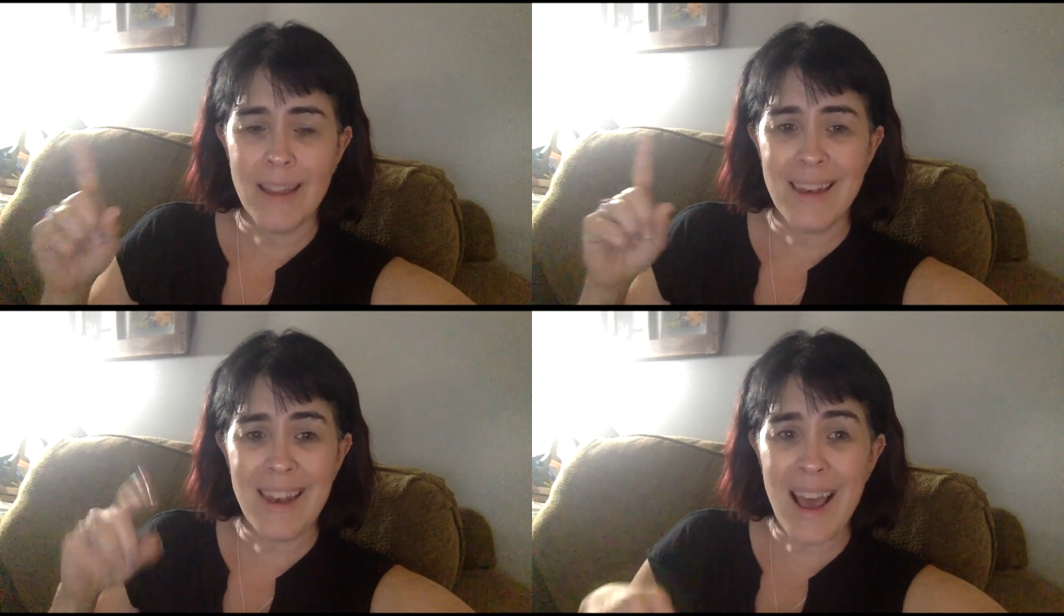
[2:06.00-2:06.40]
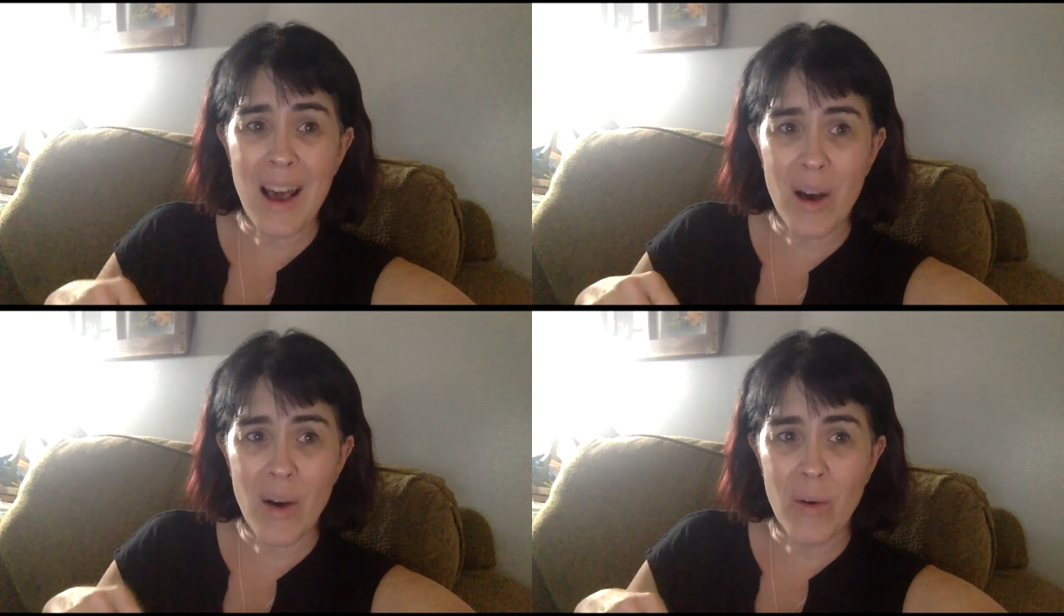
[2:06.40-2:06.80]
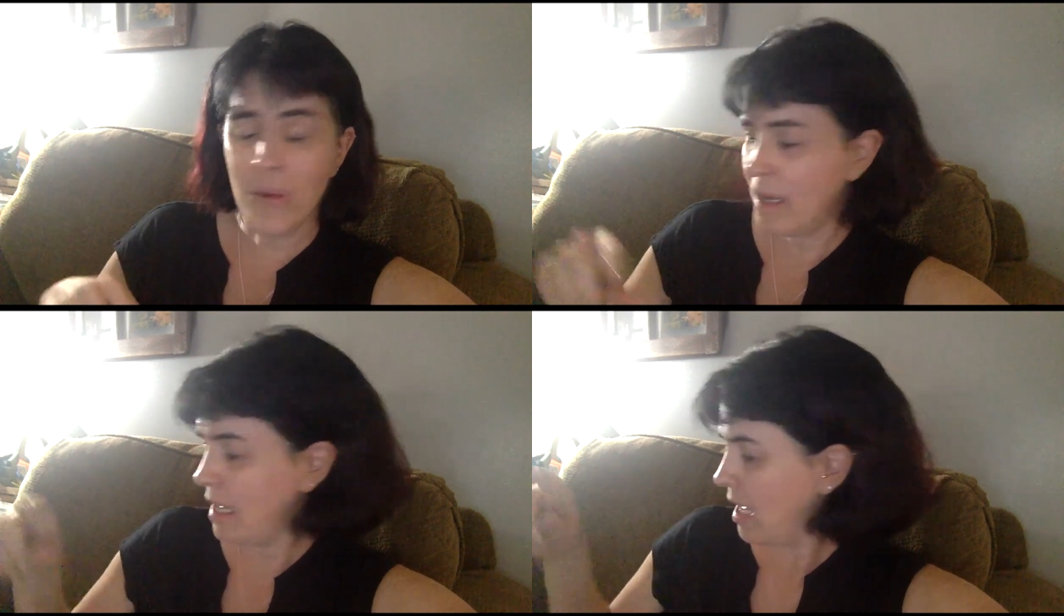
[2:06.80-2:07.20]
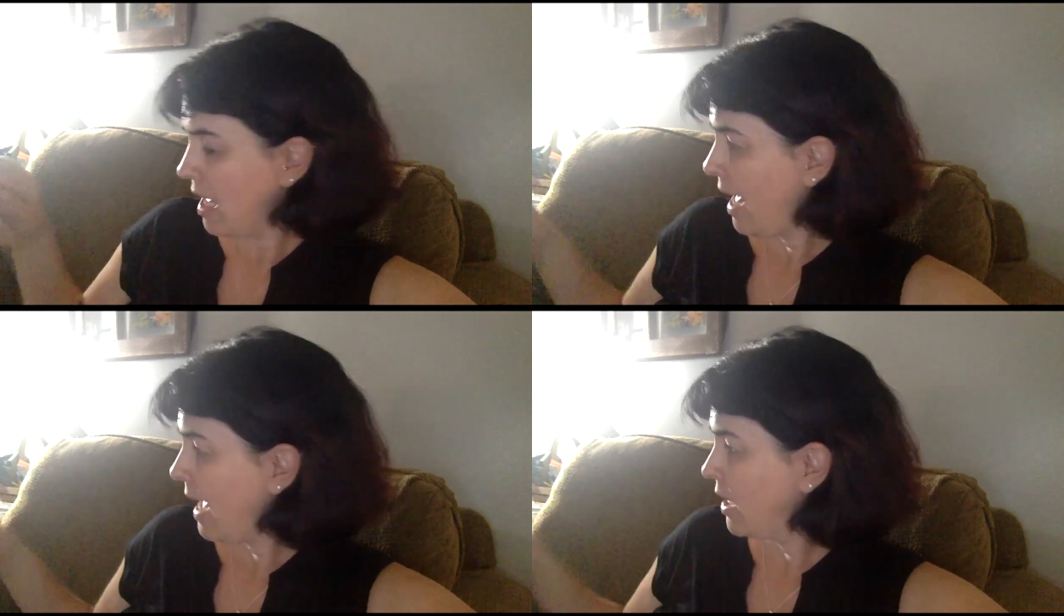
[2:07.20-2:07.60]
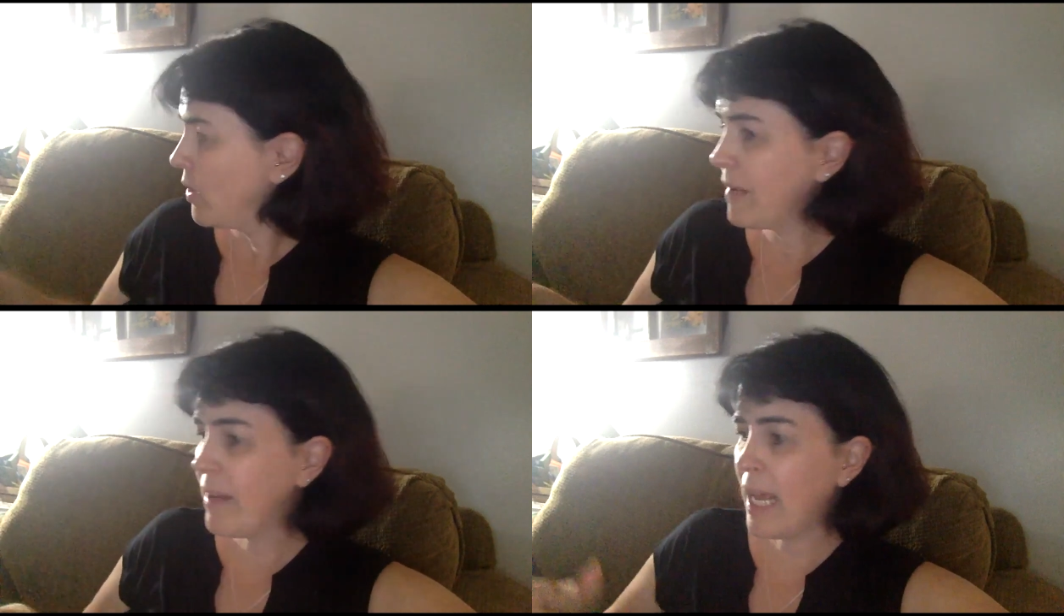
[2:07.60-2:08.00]
Now, I
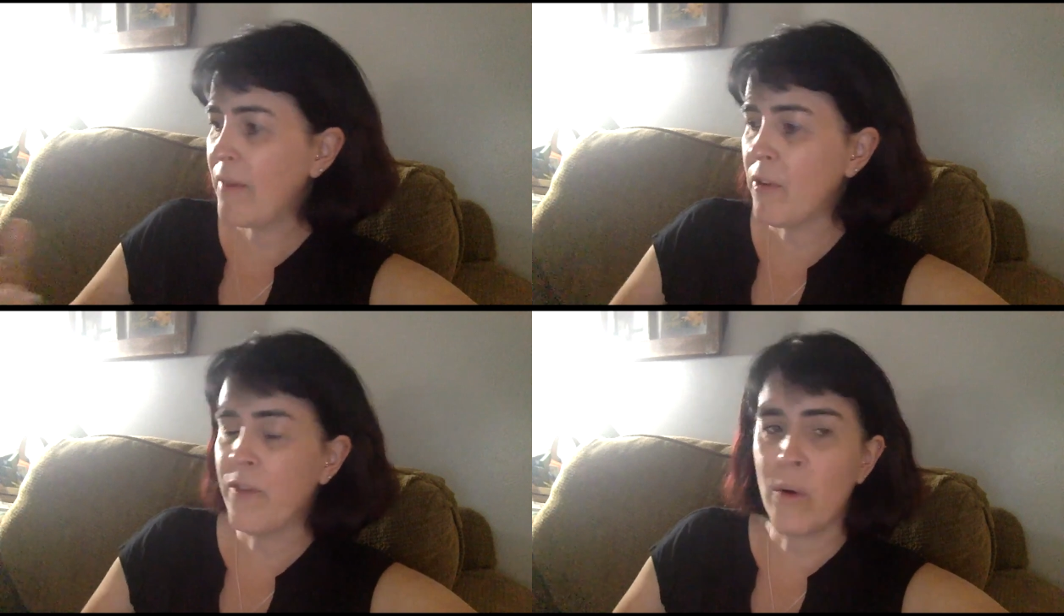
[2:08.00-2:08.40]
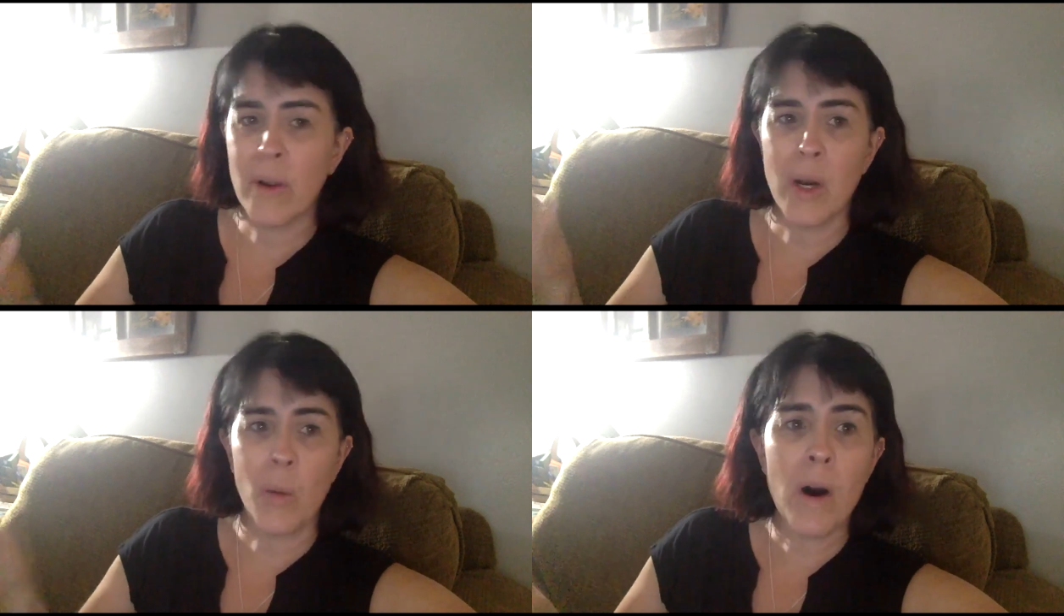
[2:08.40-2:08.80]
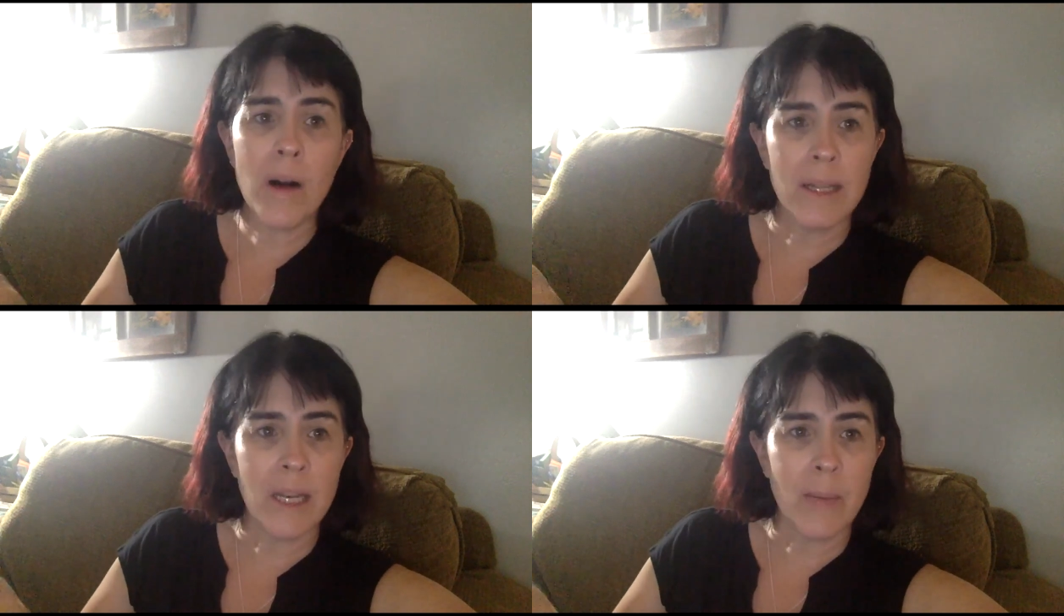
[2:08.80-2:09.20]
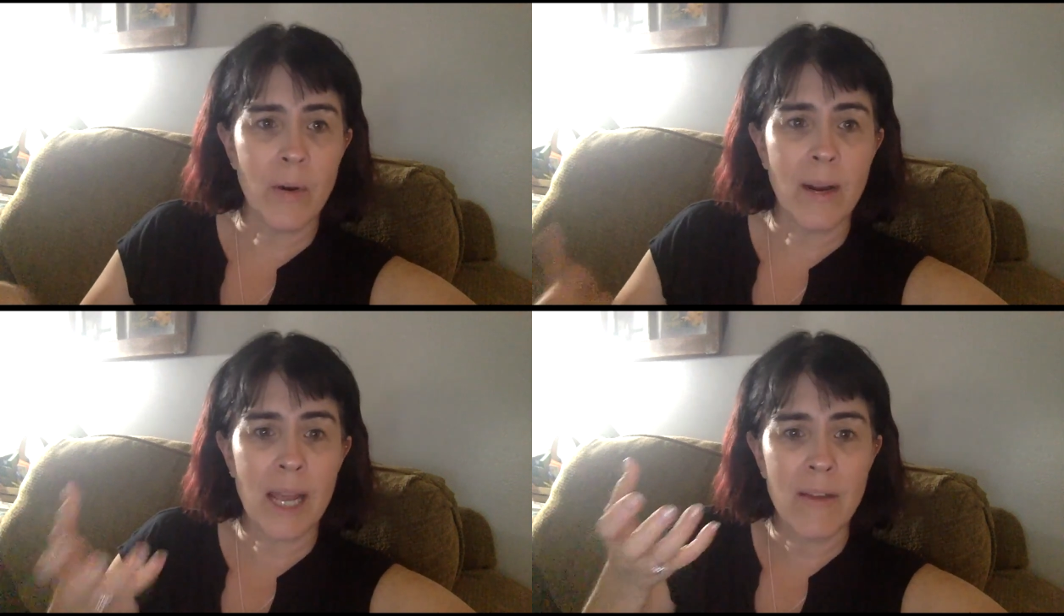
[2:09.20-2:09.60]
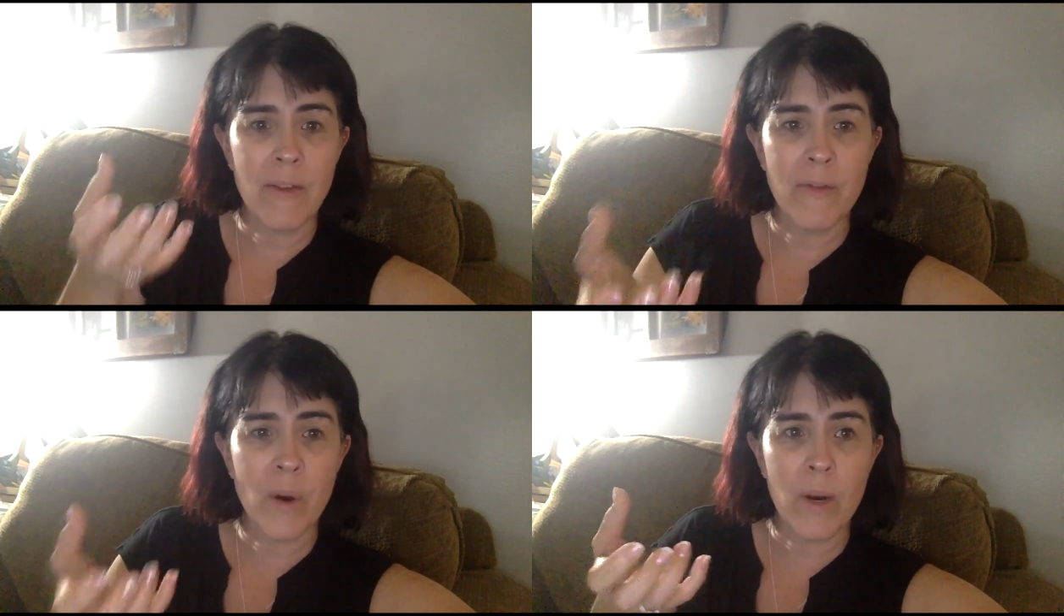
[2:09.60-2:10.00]
don't even have a phone on a wall anymore. I have
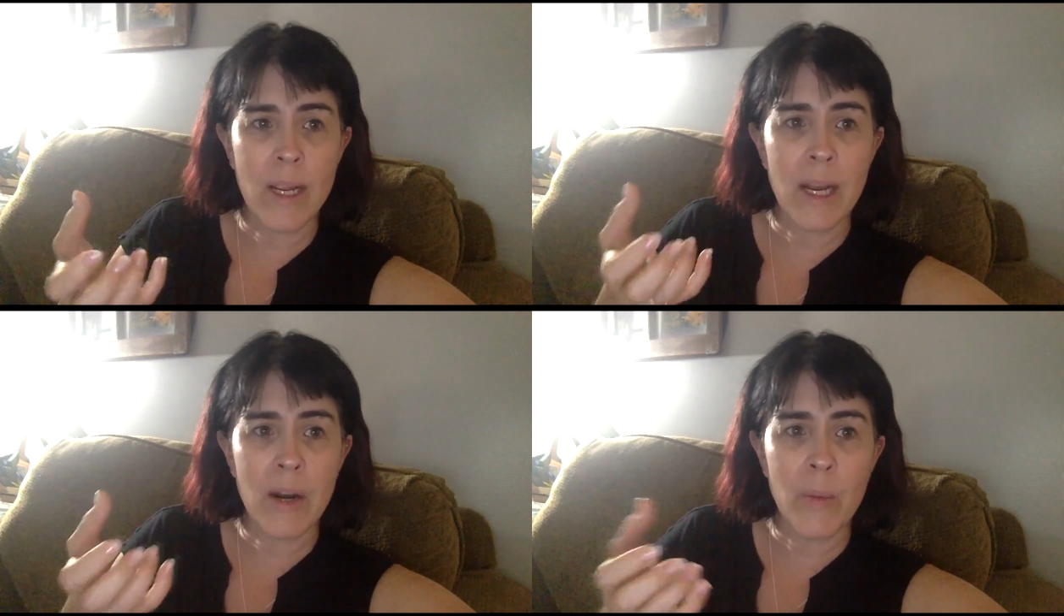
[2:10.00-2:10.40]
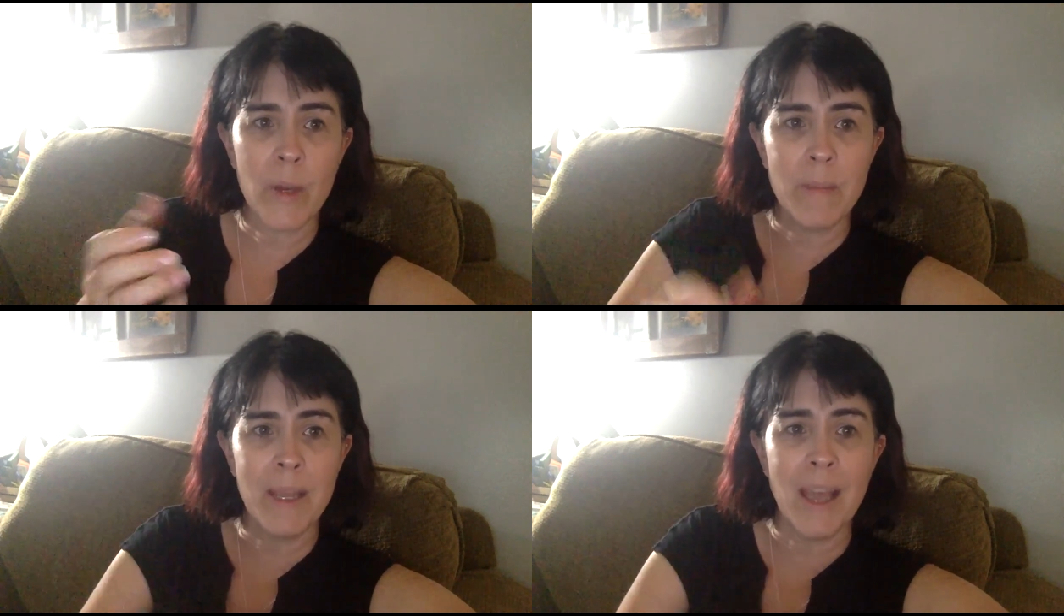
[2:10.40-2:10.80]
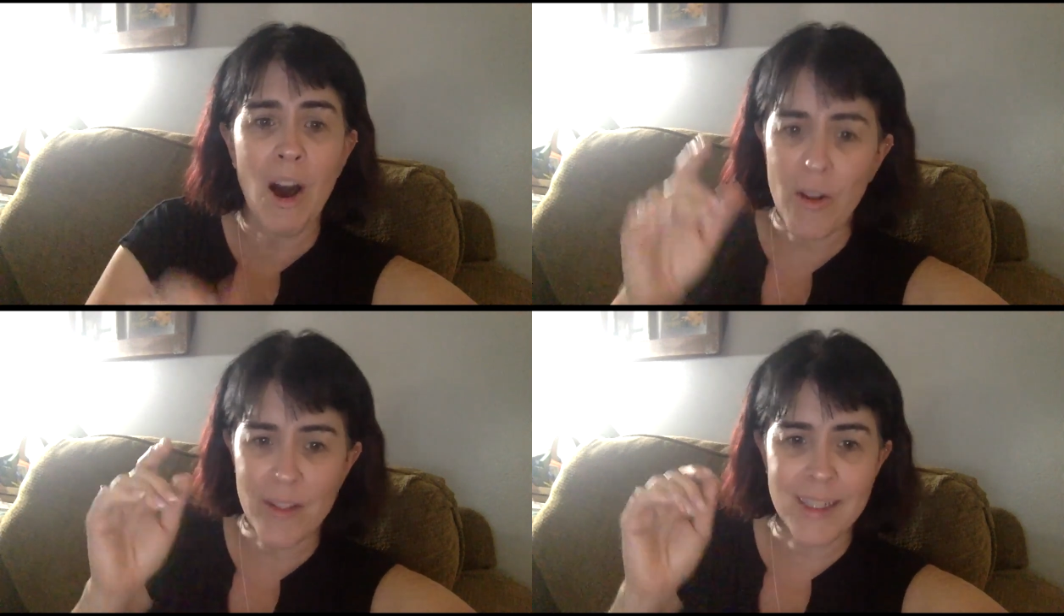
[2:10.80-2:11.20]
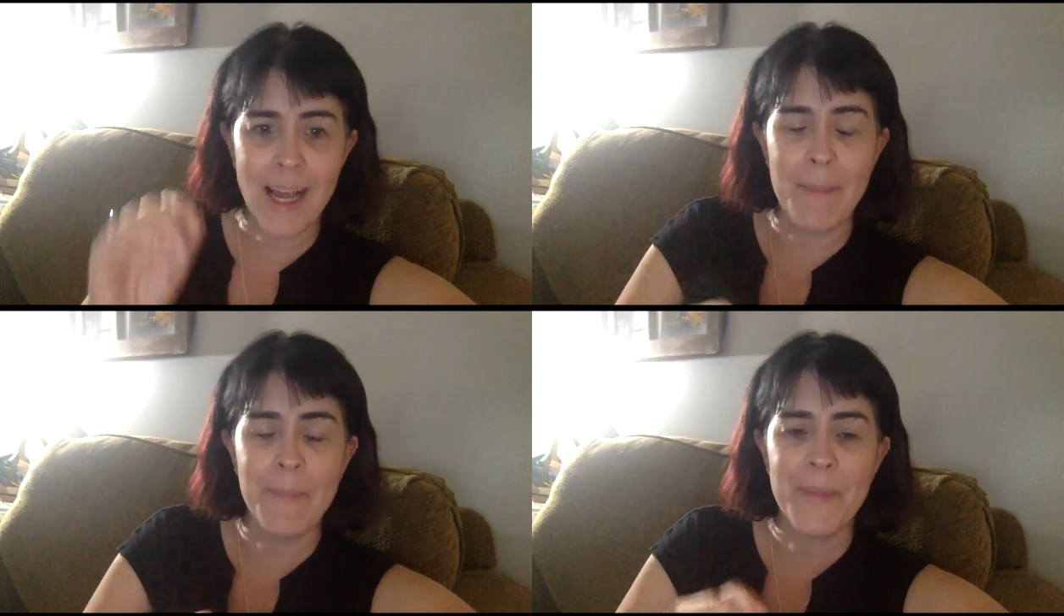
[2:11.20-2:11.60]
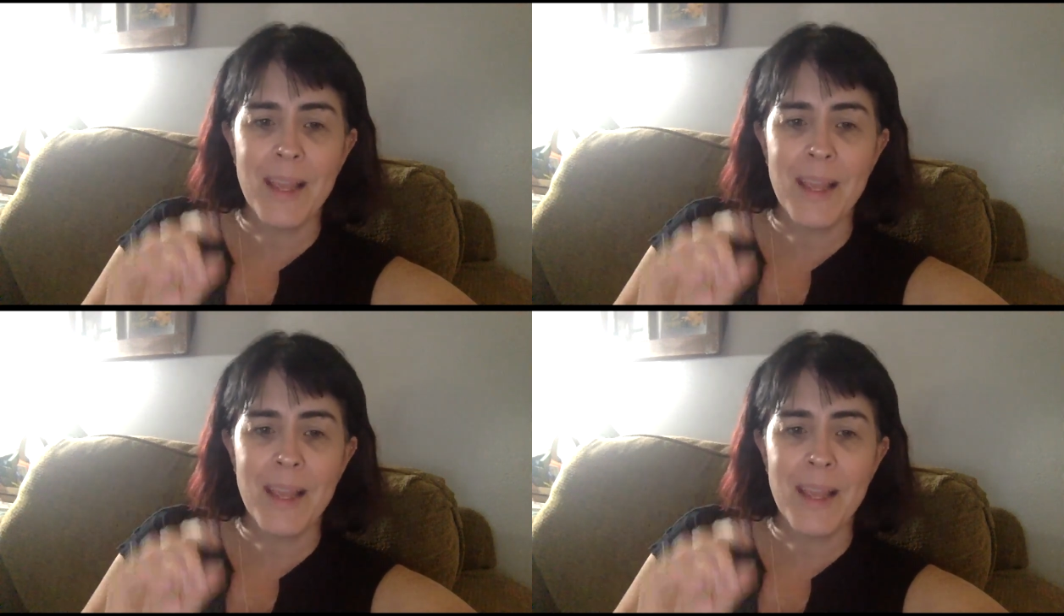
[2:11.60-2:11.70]
a phone I carry with me all the time.